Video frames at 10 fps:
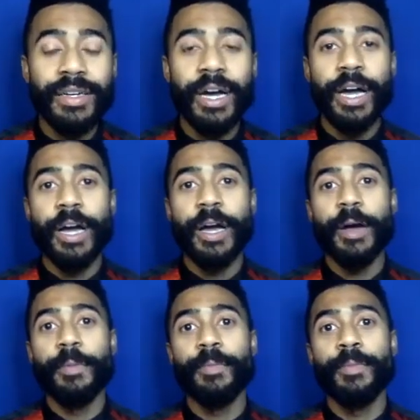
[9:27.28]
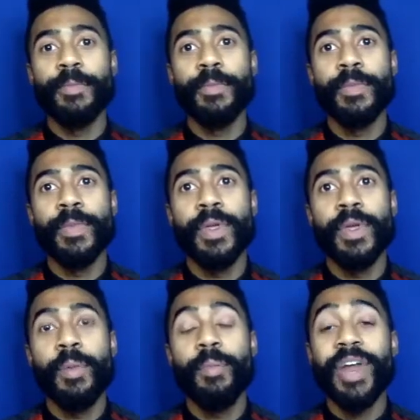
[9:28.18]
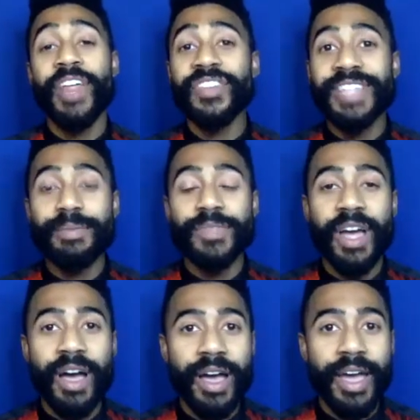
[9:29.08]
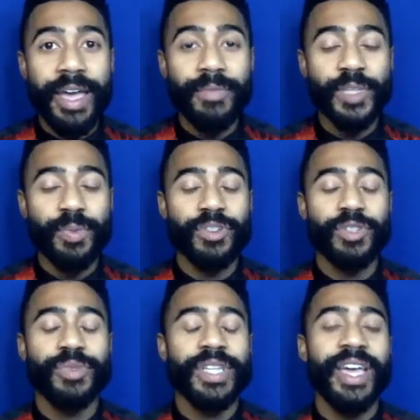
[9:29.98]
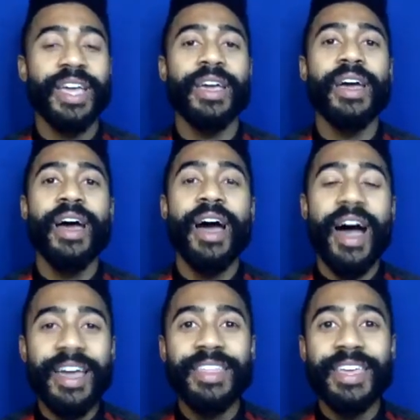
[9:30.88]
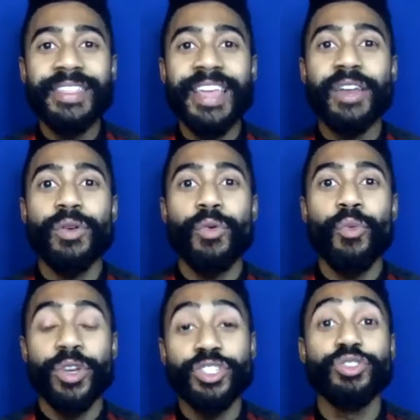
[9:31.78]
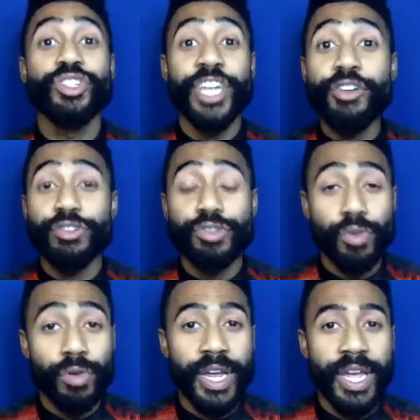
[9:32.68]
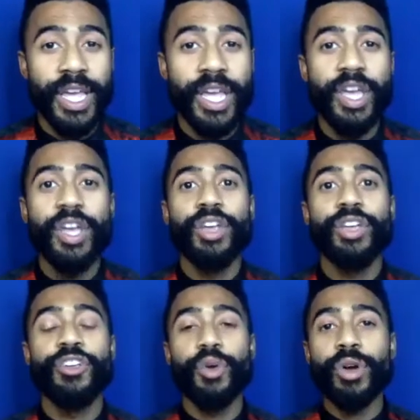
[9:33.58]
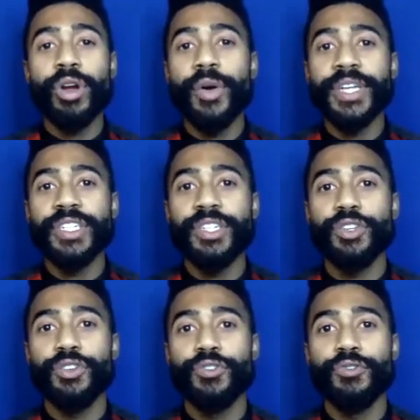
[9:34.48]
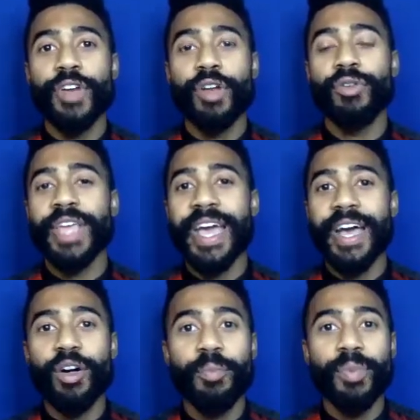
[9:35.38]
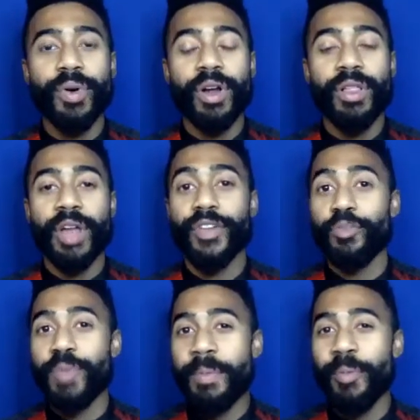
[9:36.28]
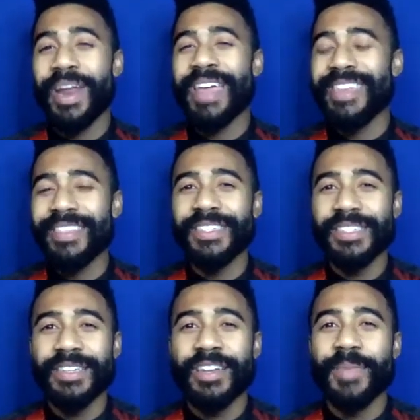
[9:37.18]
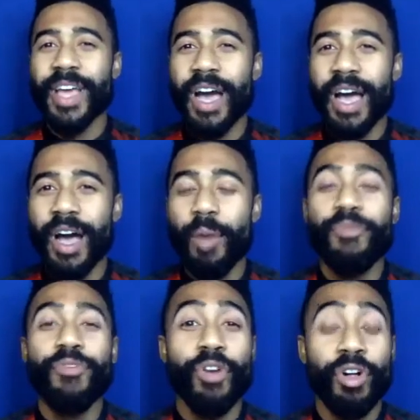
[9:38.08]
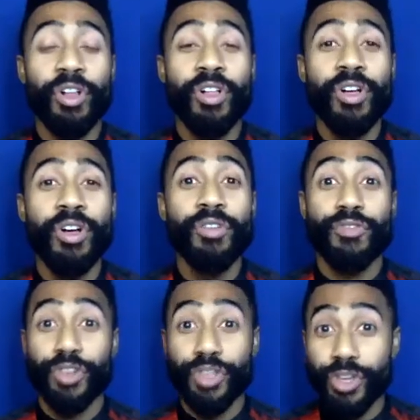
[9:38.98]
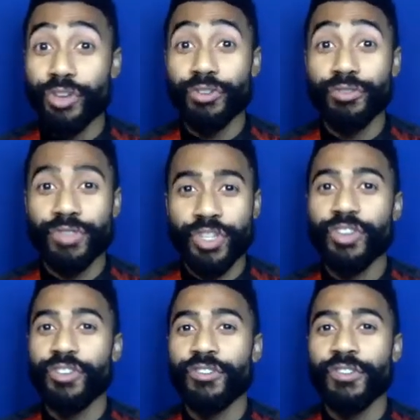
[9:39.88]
Um, but at the same time, this person was like, I think that once you share your story, you're going to not only help a lot of other people, but I think this is going to be helpful for you too.